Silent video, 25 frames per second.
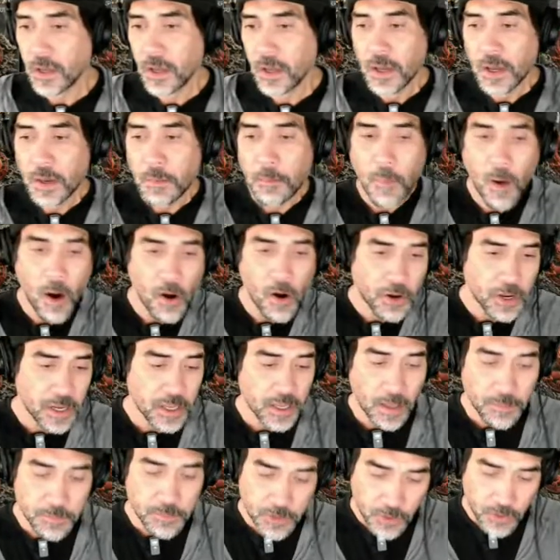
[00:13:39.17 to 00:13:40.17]
marketing
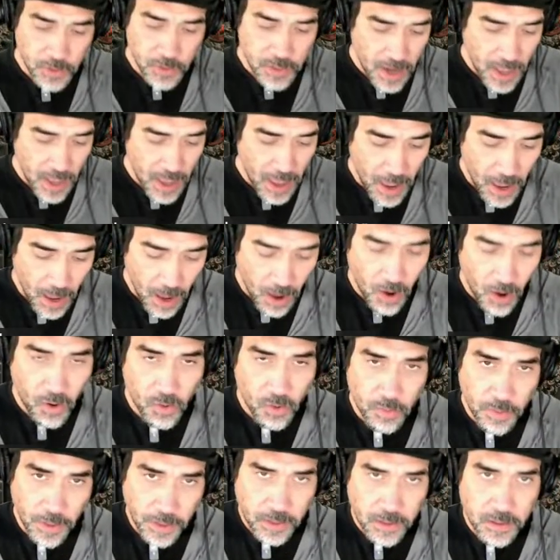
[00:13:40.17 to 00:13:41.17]
I'm doing now.
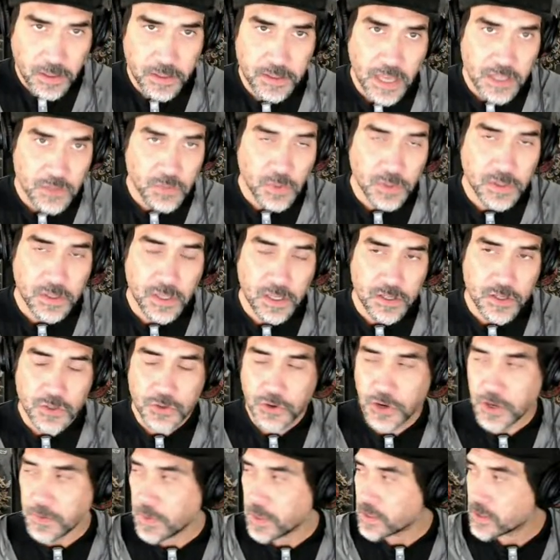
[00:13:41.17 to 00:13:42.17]
Like, because that's what this
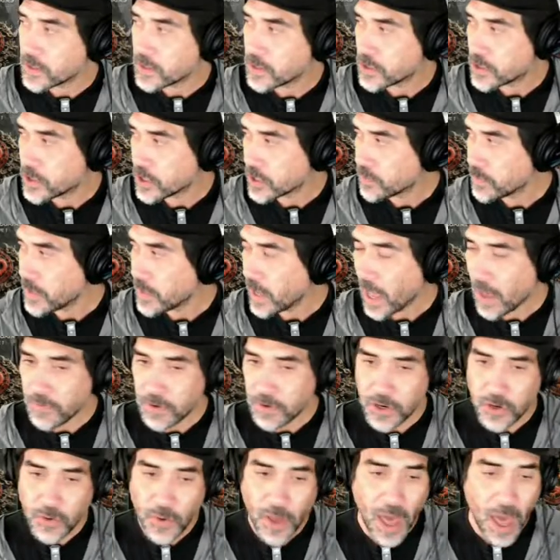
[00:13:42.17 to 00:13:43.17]
stream is just me having
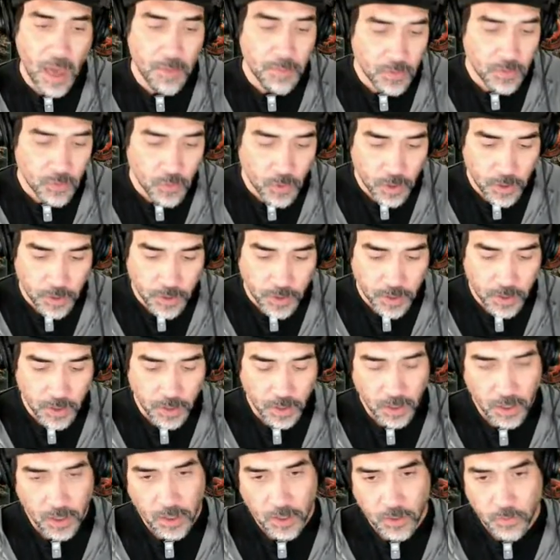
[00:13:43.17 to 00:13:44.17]
to do admin work,
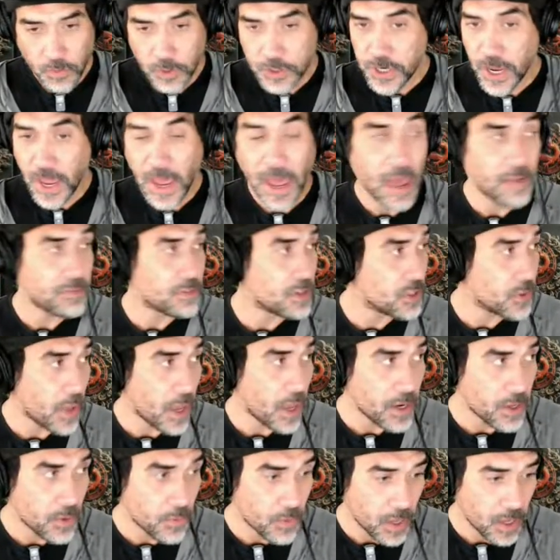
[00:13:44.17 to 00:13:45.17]
which I have to do
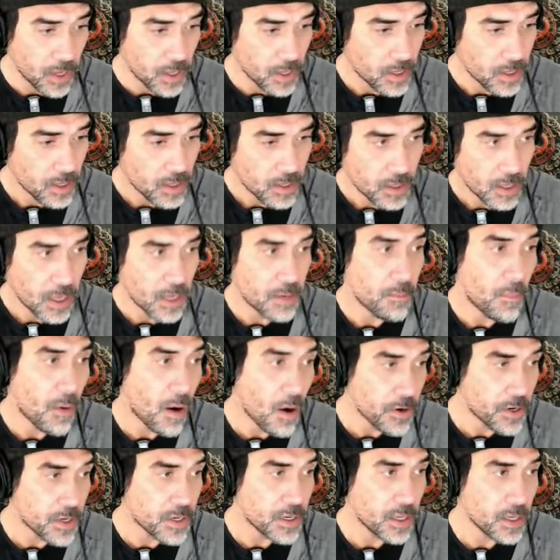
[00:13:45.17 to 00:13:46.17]
anyway, and
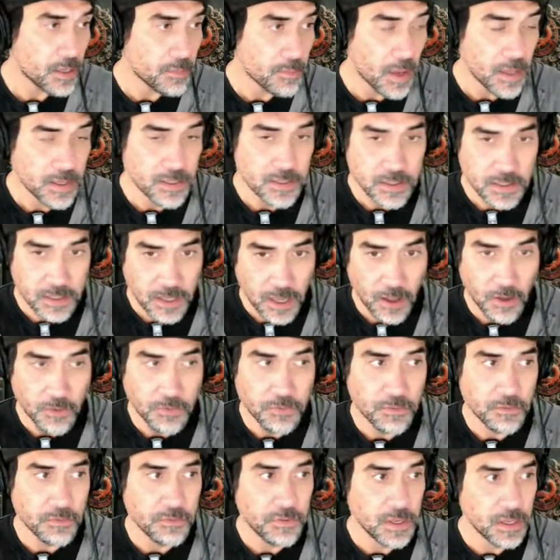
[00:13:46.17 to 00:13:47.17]
marketing myself
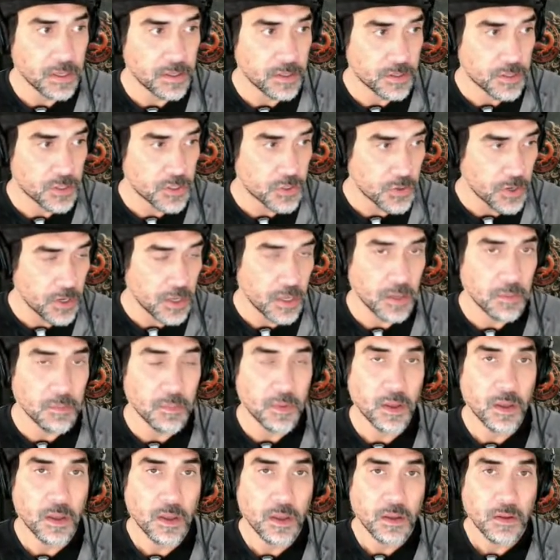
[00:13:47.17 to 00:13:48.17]
via the stream,
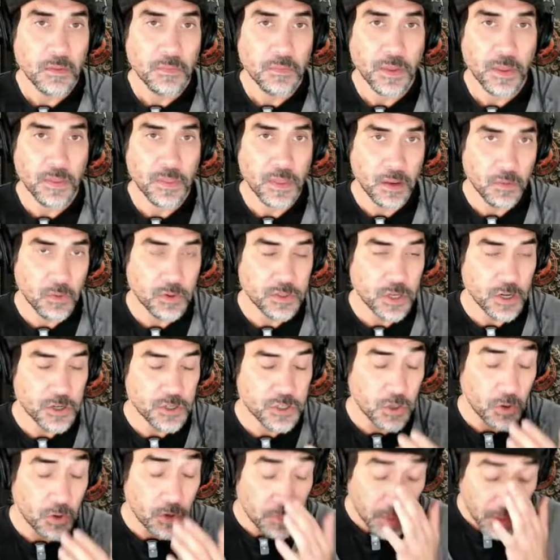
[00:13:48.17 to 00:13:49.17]
and then, which I'll
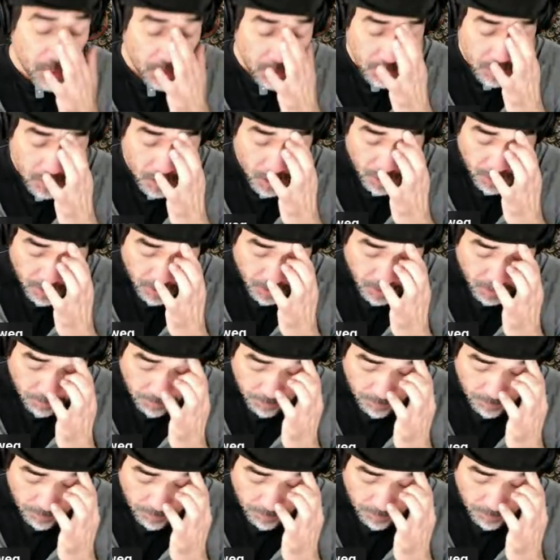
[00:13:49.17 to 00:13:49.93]
show in a minute, cutting up